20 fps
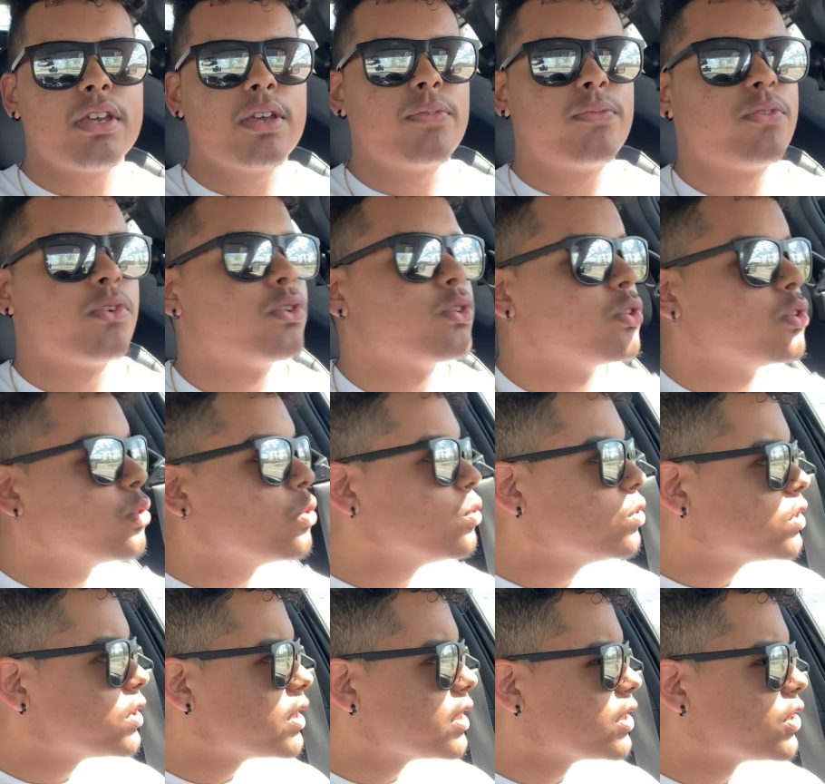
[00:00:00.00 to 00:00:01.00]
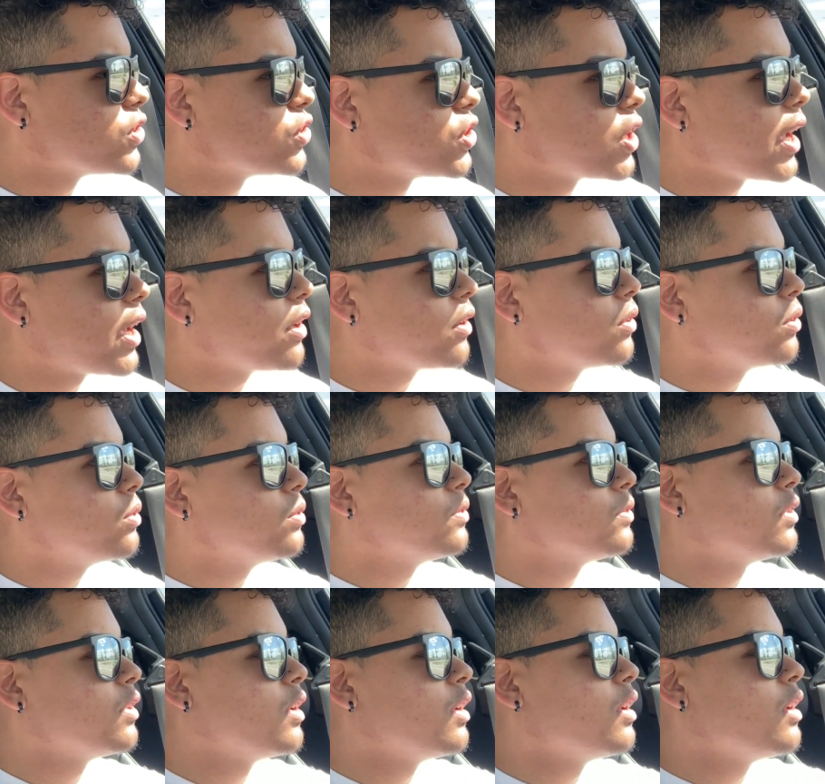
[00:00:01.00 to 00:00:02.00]
If you're new to the channel,
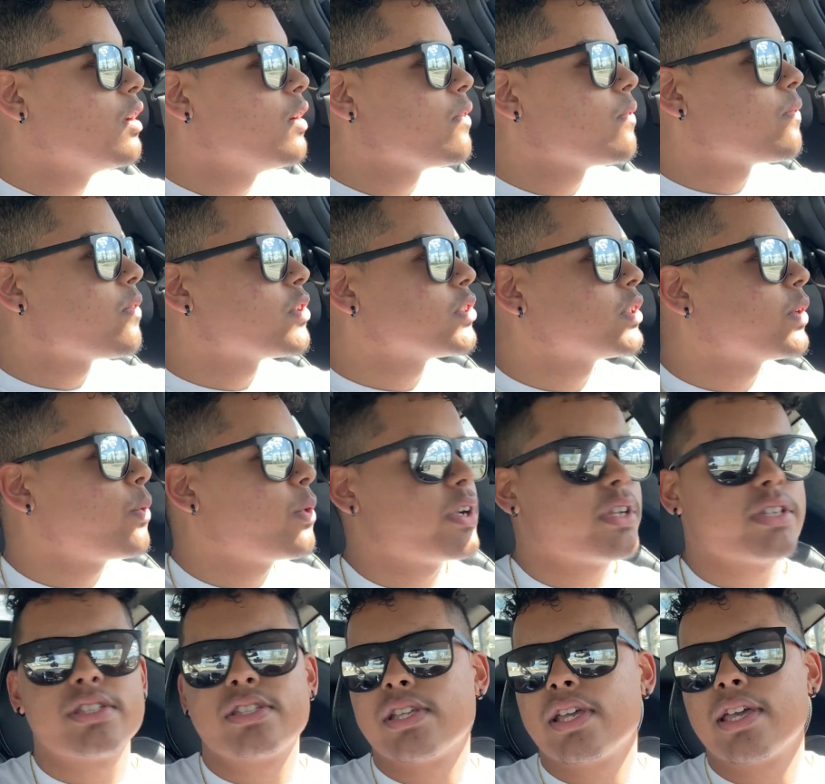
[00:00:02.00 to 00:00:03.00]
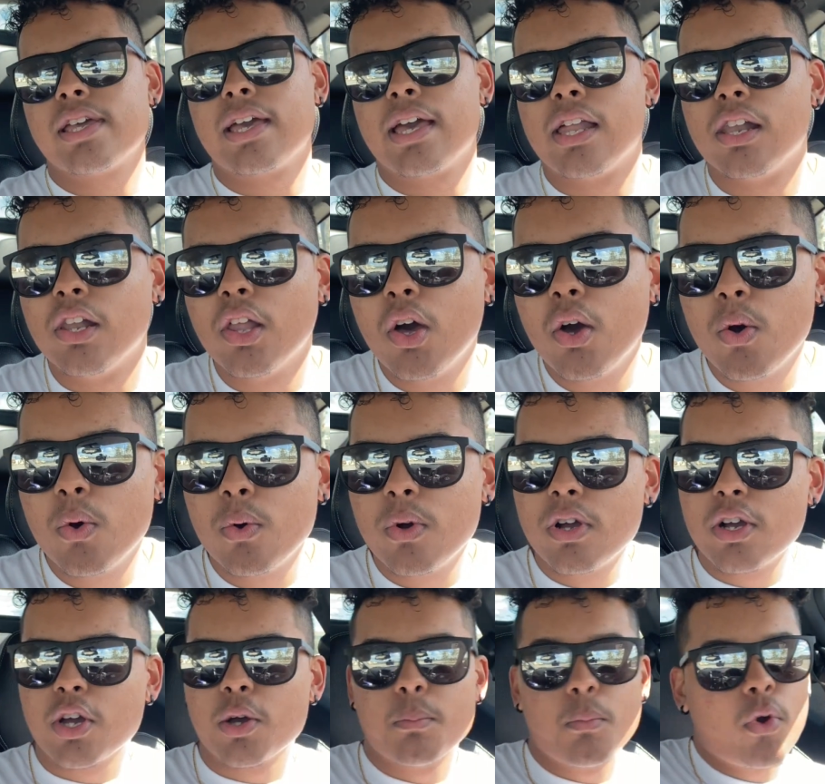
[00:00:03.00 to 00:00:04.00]
first I want to say hello,
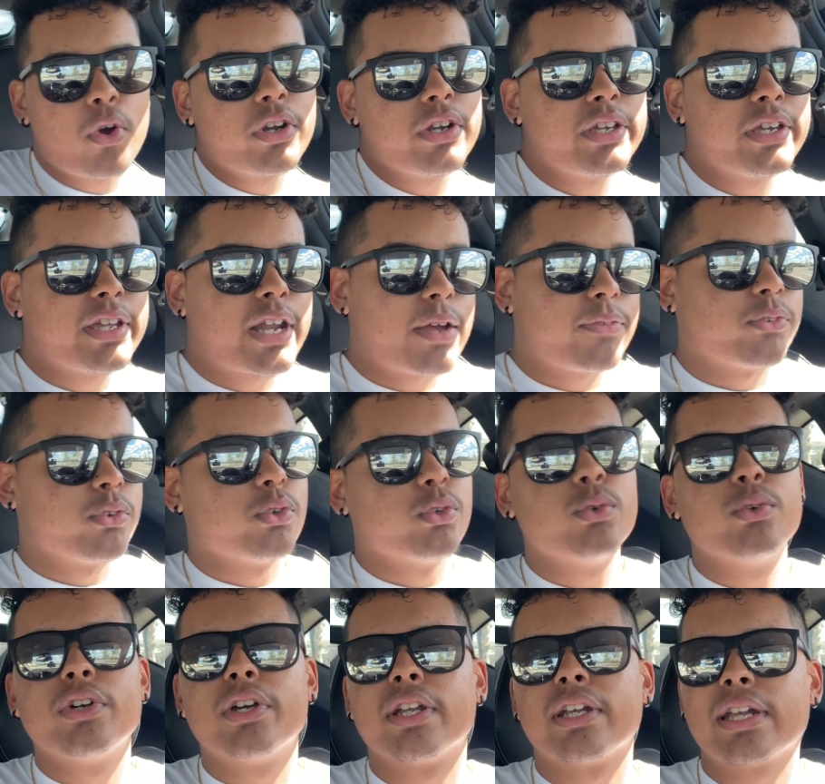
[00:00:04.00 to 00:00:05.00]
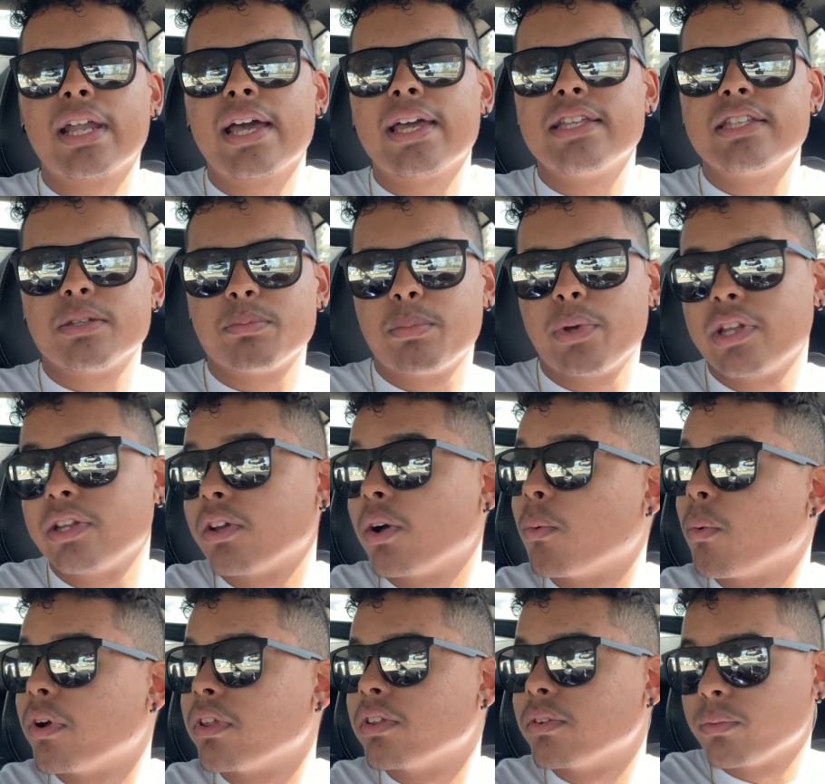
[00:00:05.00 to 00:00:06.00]
good morning, good afternoon, good night, depending on
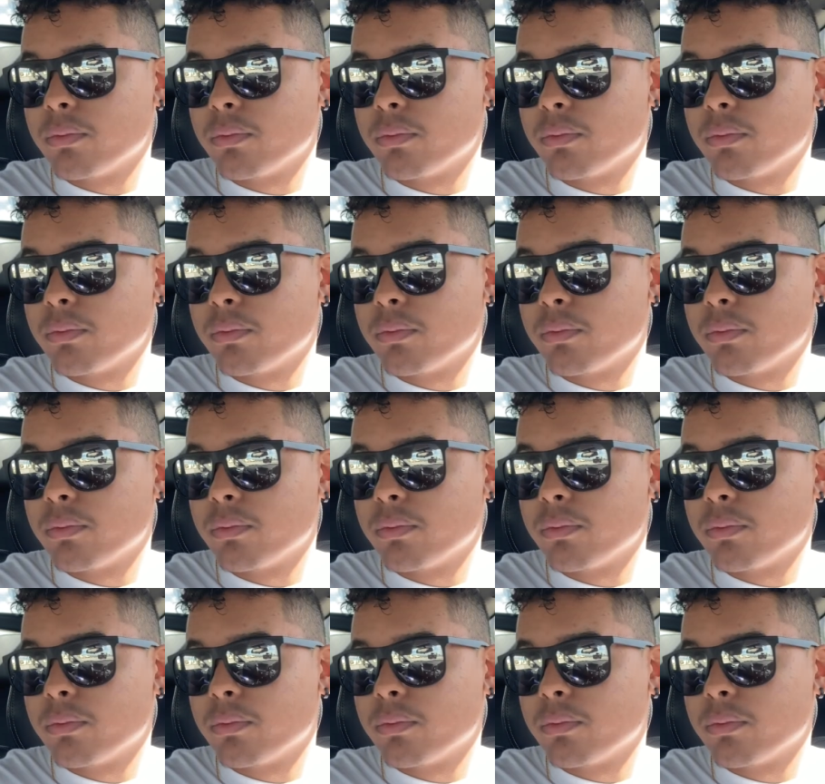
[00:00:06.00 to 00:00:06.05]
where